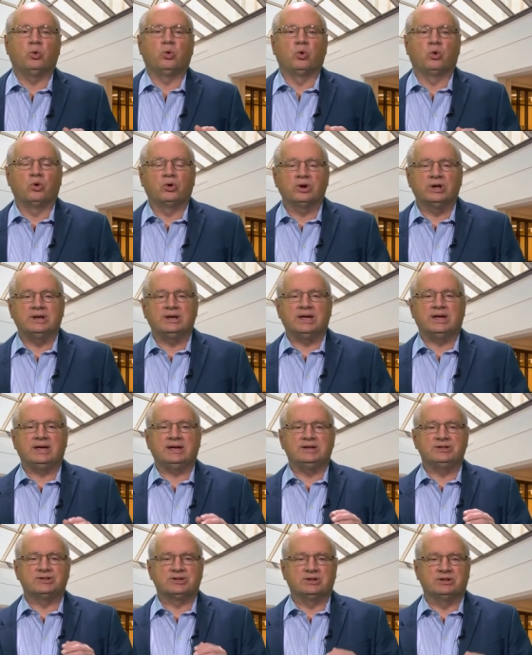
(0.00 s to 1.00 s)

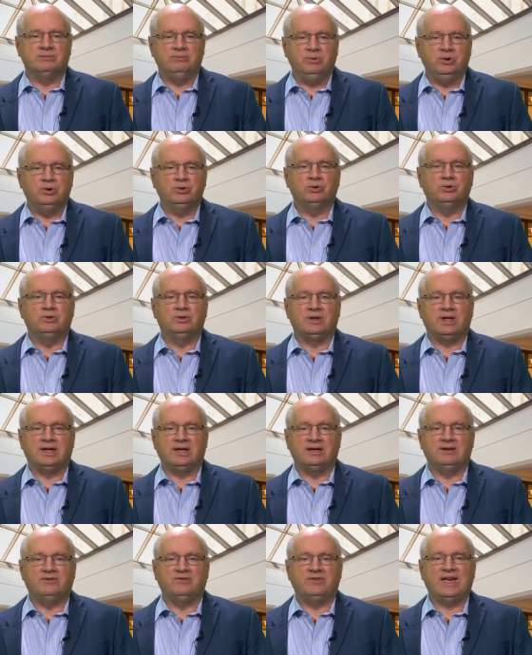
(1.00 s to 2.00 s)
organize communal
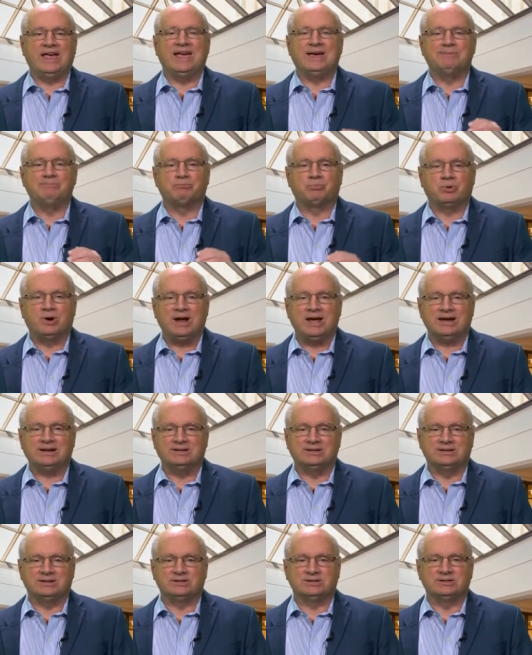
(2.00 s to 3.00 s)
life and
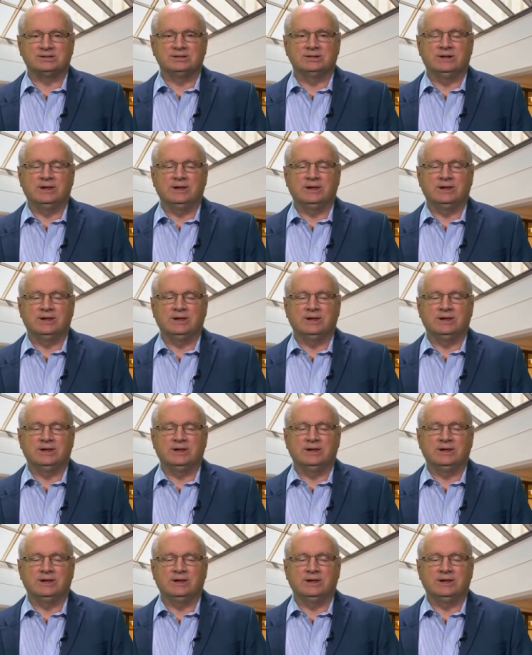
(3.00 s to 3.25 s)
practice